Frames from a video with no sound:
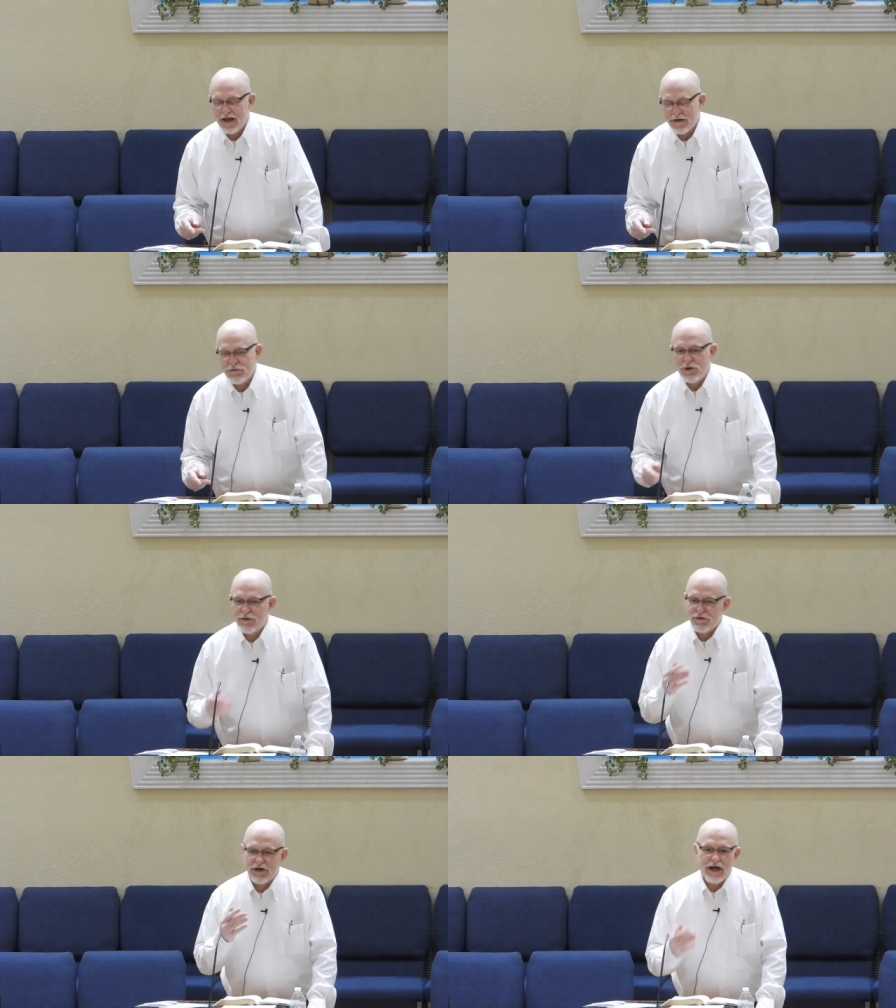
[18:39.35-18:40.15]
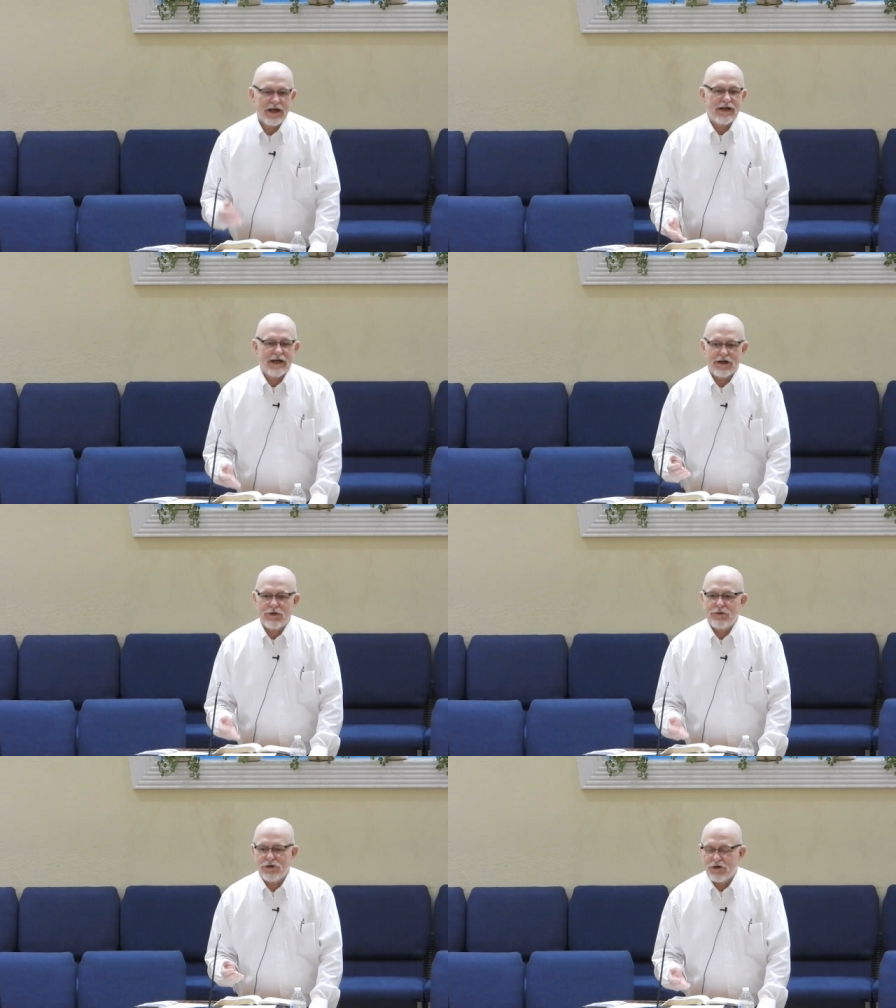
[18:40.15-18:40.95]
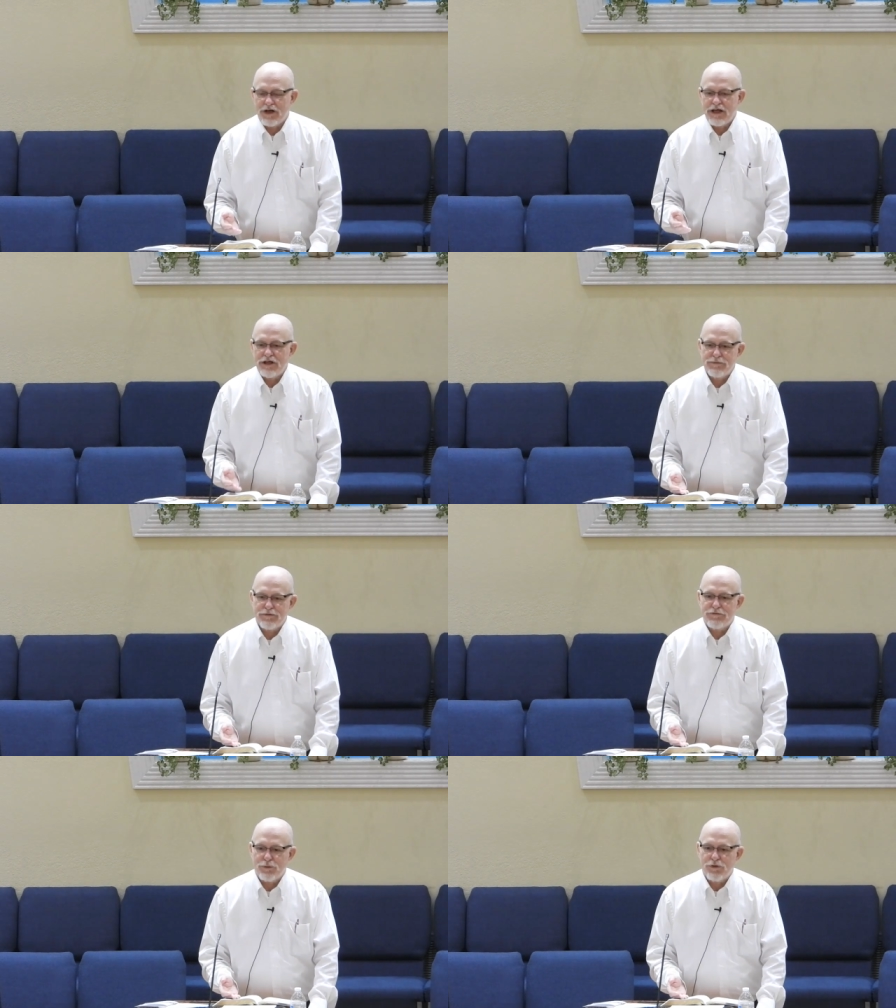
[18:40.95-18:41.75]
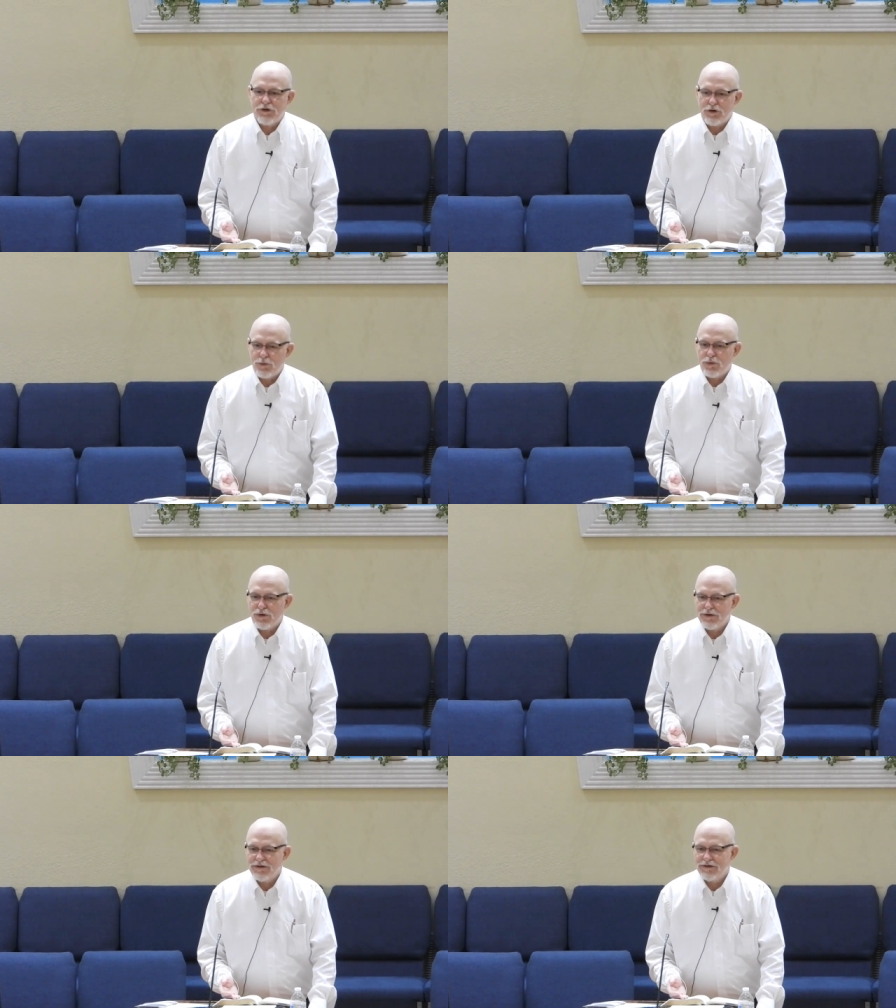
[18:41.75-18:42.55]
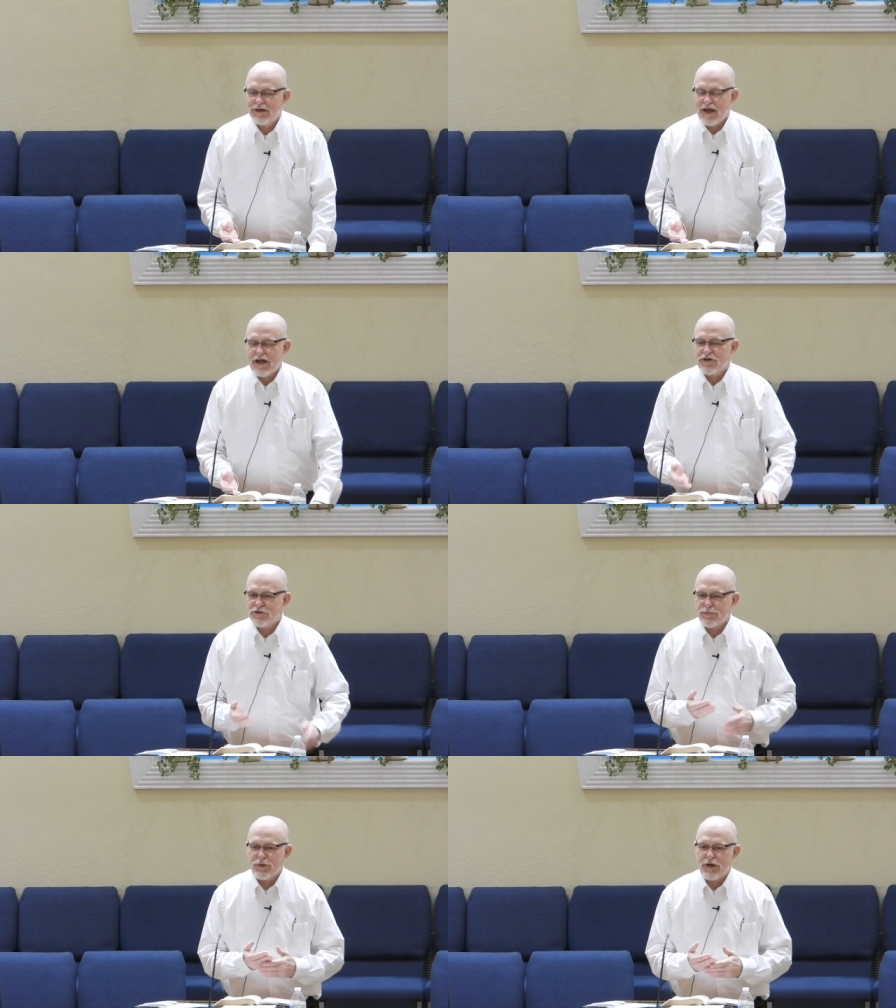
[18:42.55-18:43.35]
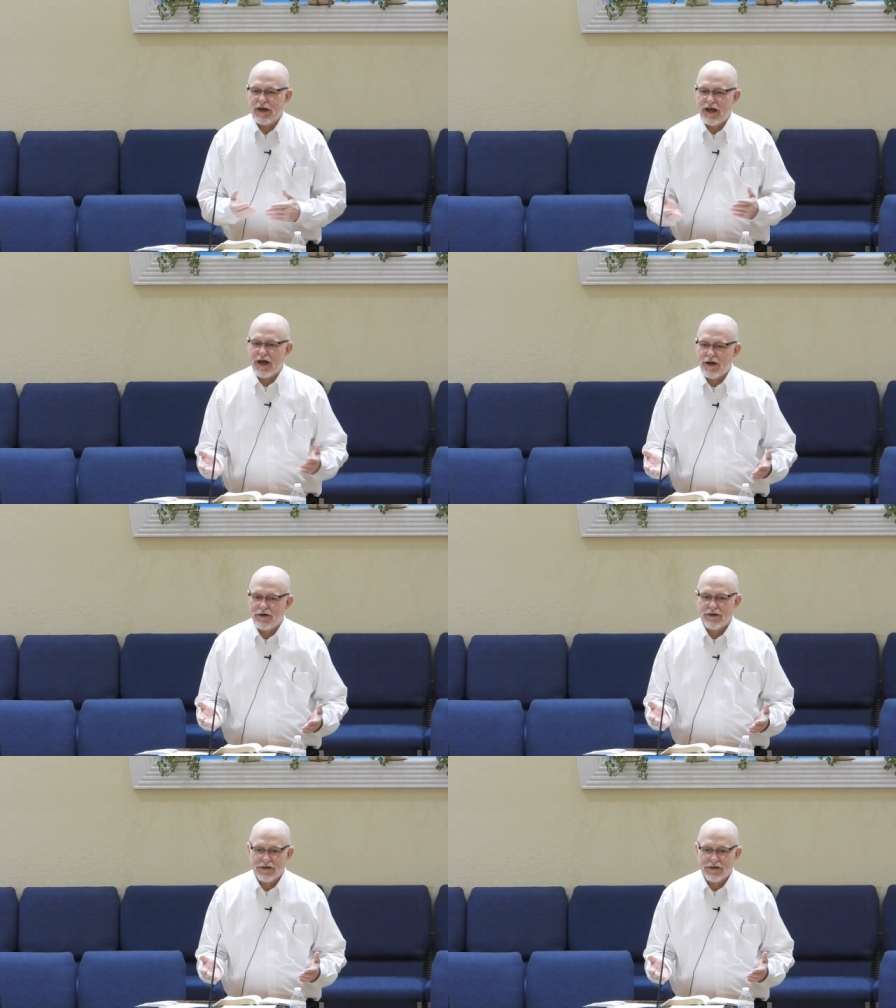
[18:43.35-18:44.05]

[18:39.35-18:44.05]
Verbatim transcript: Have you ever got down on your knees before the Lord and spread out